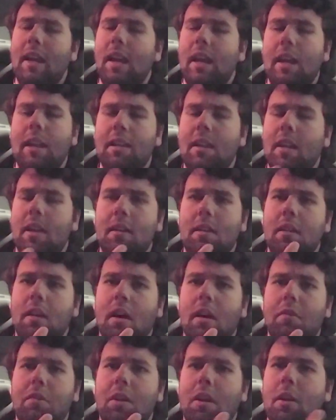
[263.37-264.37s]
Alien
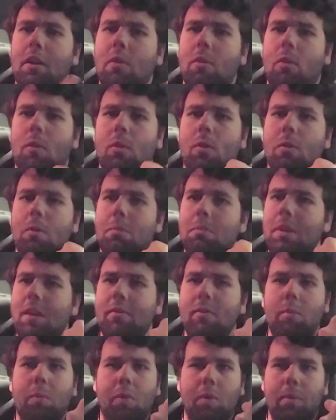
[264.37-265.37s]
Covenant or
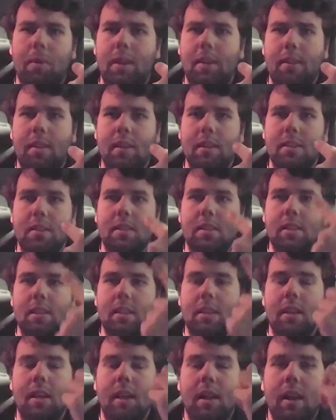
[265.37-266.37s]
even Prometheus
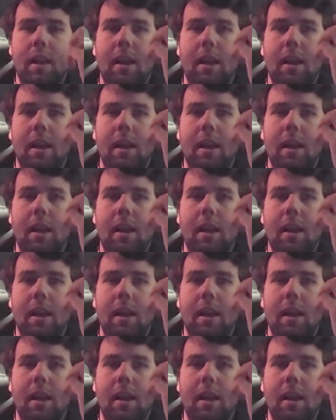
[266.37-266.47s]
did.